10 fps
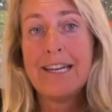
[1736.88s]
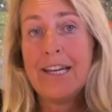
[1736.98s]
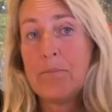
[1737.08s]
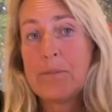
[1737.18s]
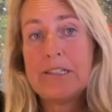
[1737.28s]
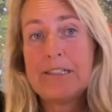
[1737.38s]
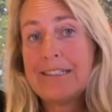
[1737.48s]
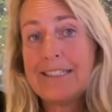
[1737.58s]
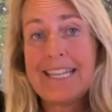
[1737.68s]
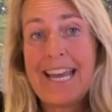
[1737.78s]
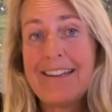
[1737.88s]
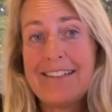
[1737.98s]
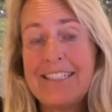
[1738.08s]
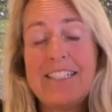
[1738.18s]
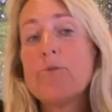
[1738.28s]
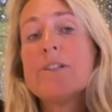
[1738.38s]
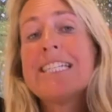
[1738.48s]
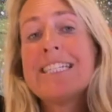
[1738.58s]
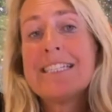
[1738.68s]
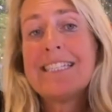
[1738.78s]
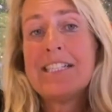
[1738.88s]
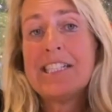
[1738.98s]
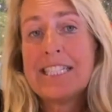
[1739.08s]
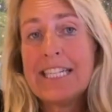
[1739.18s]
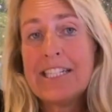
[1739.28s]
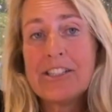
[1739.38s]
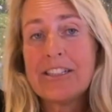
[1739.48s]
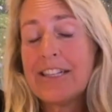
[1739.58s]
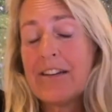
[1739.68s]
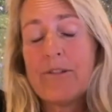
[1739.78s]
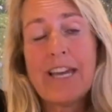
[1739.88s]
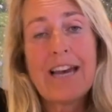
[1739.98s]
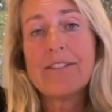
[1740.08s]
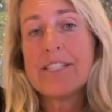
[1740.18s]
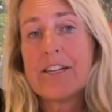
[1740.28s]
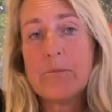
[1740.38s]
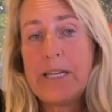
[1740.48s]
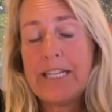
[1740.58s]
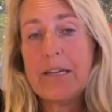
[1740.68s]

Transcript: burdens and, ridiculous legislation that we have to start peeling